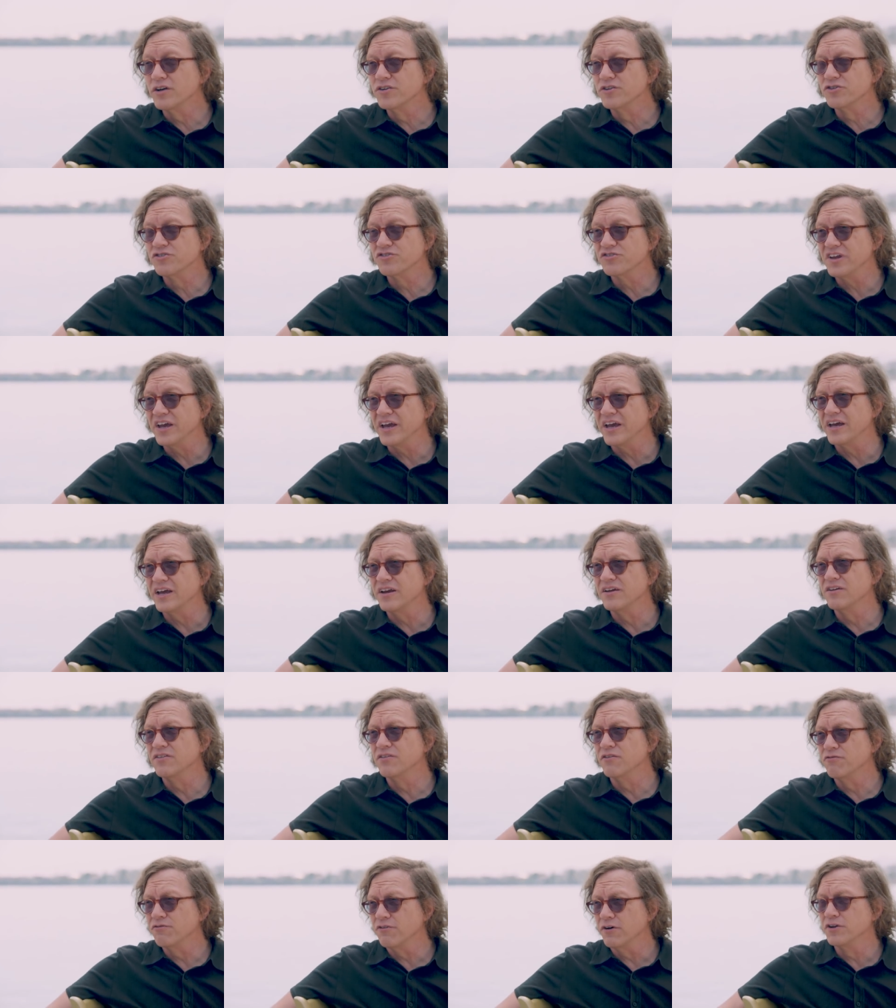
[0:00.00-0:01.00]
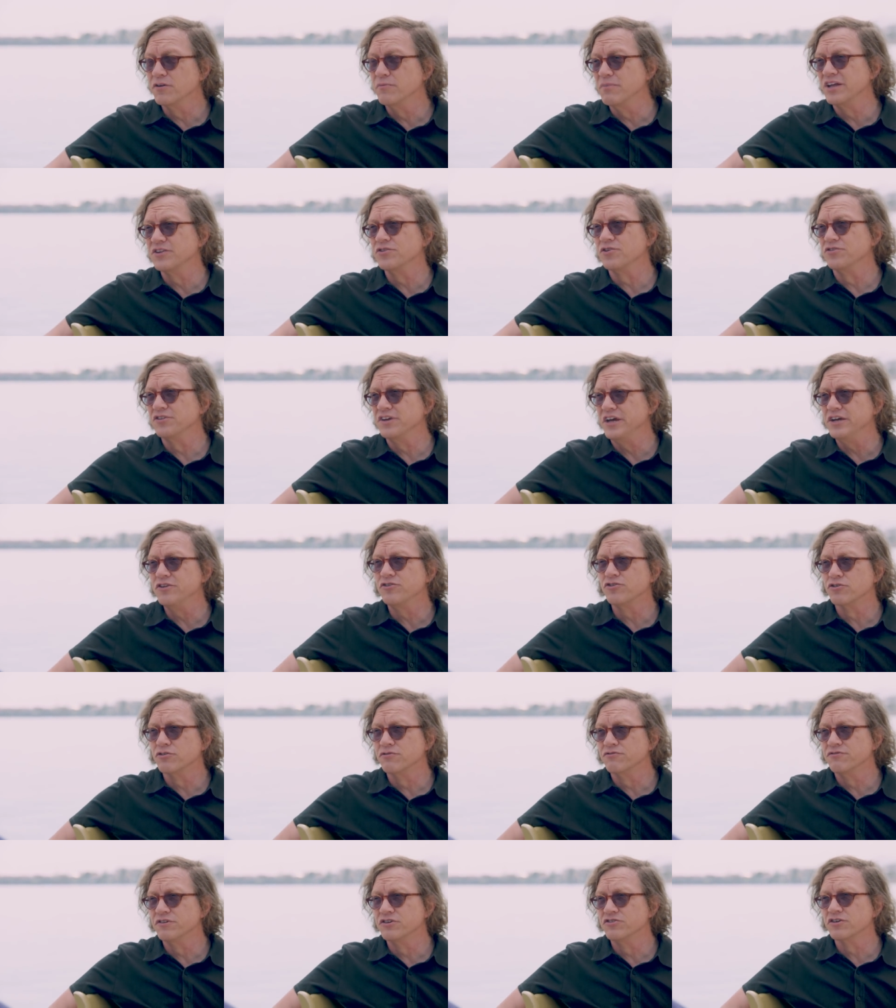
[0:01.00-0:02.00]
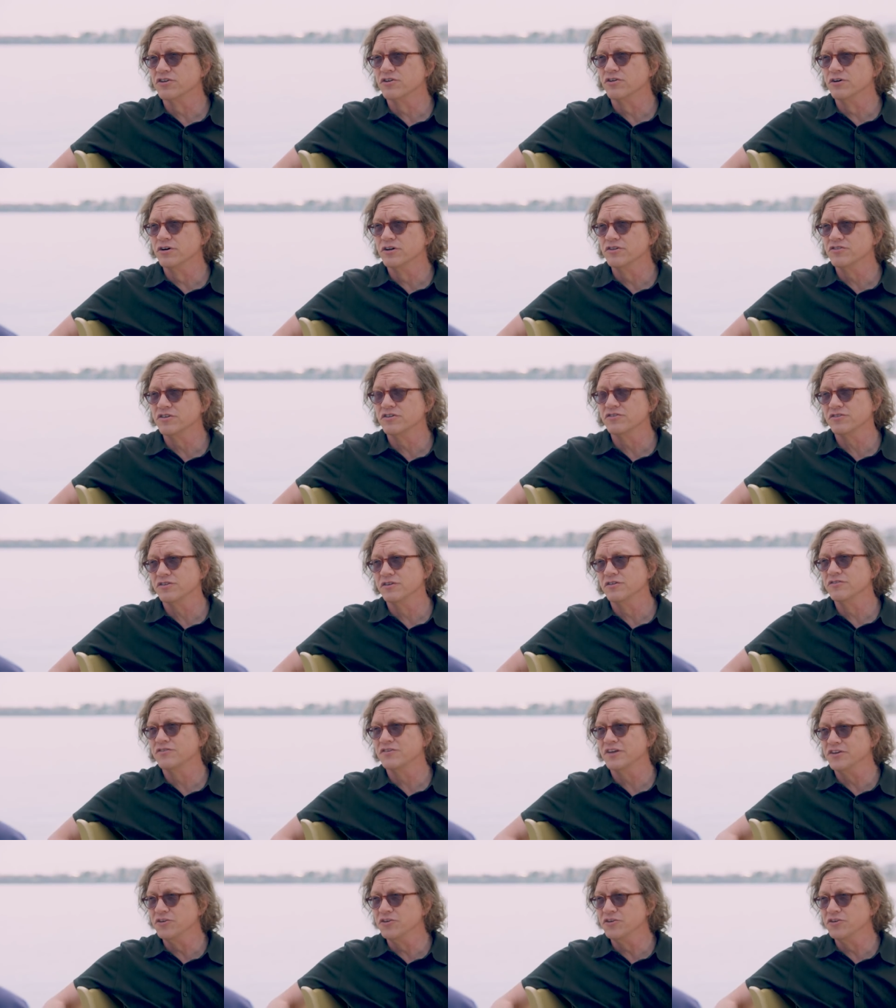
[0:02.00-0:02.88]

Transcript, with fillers: understand the fundamental nature of physical existence,